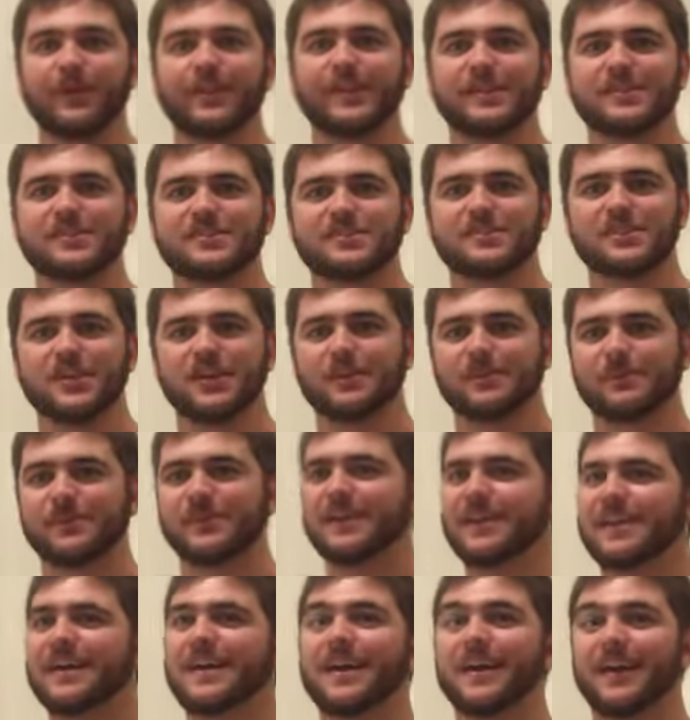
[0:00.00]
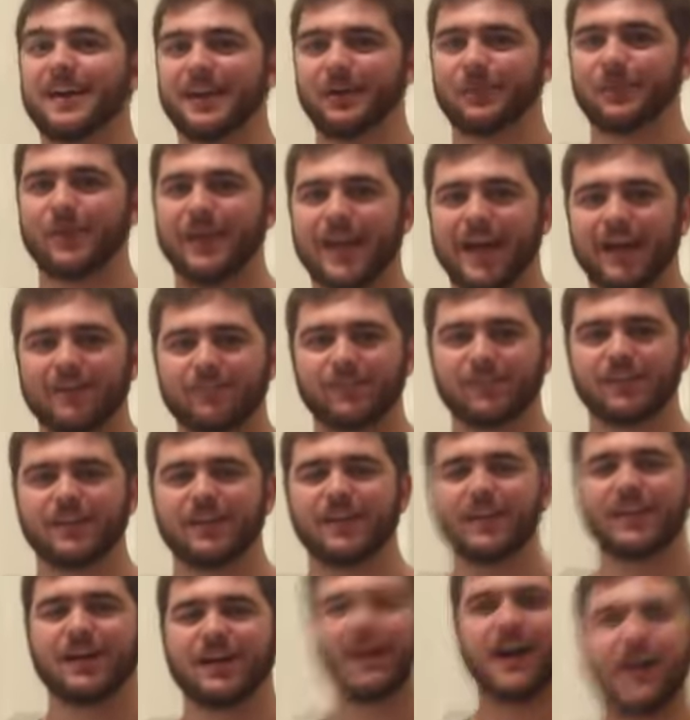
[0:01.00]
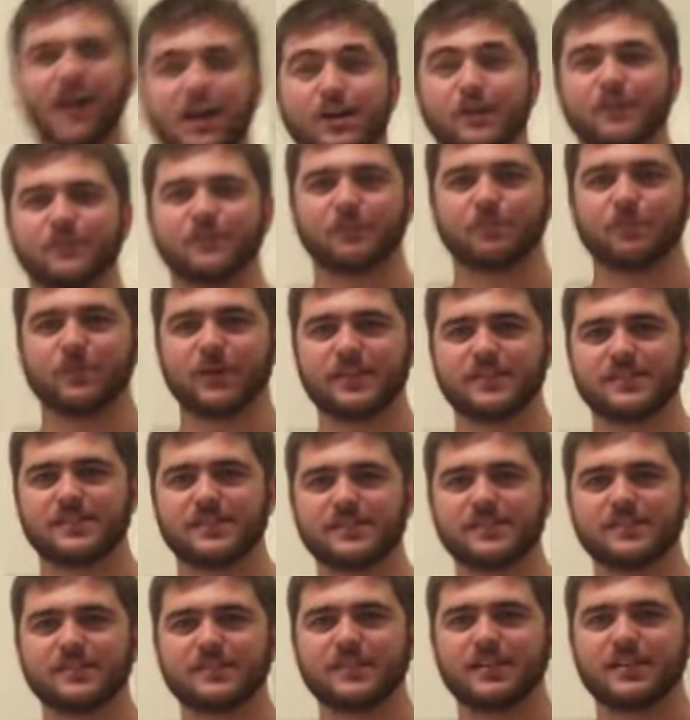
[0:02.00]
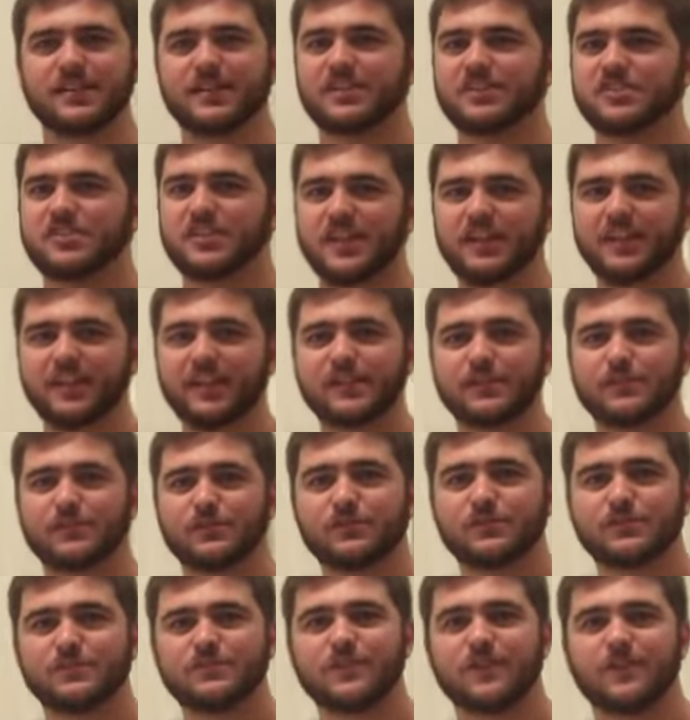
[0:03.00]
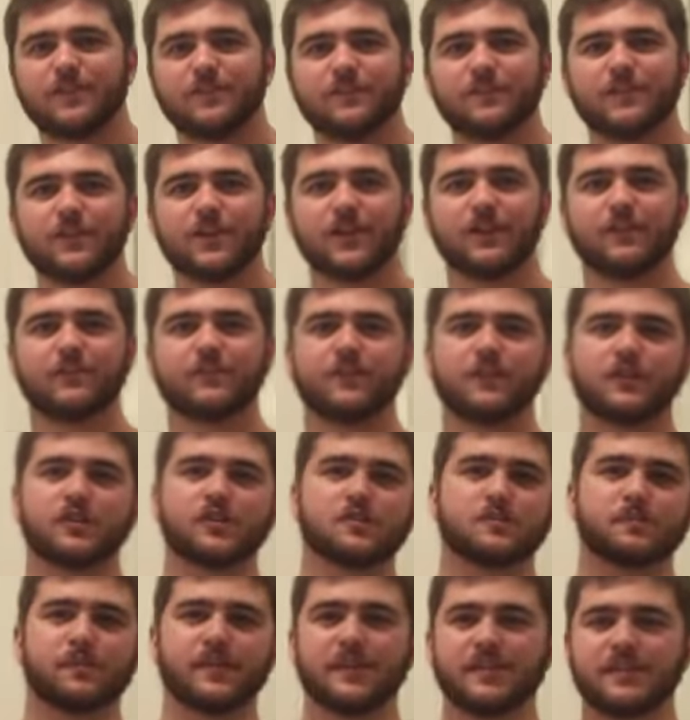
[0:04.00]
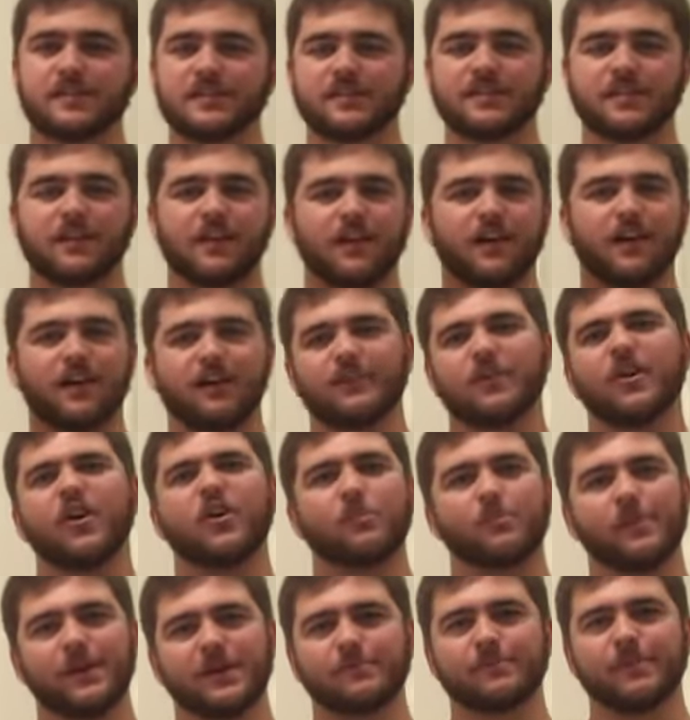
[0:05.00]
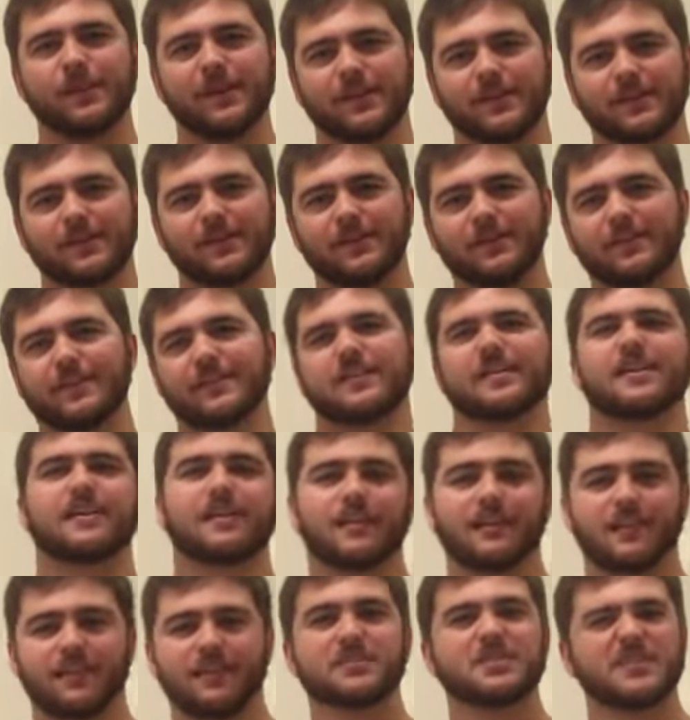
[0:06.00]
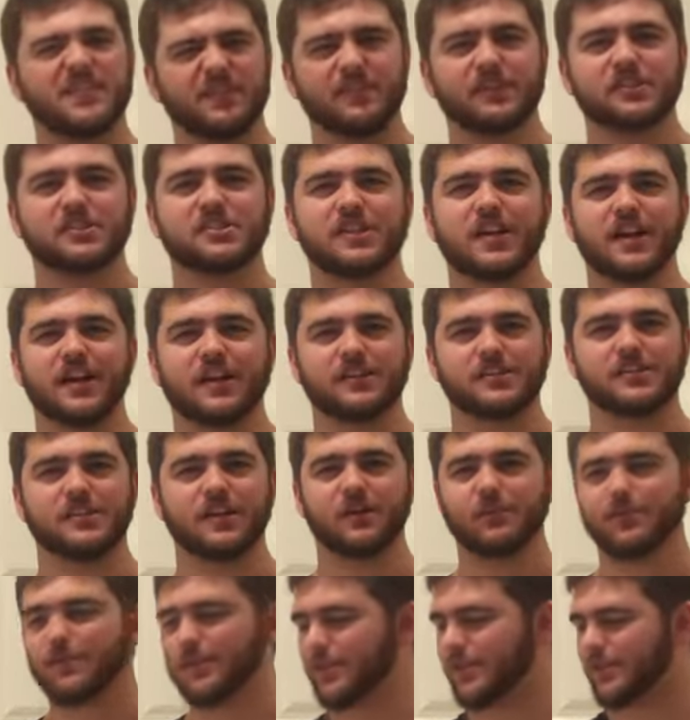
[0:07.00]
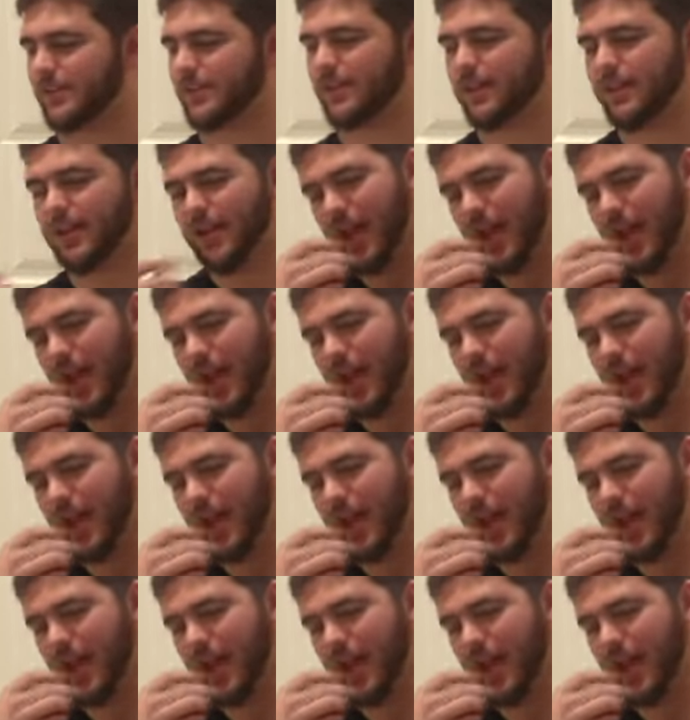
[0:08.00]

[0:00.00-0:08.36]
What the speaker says: Well, ladies and gentlemen, here we have it. Hot off the presses, Jay Lethal's very first piece of homemade bacon. Let's give it a shot, shall we?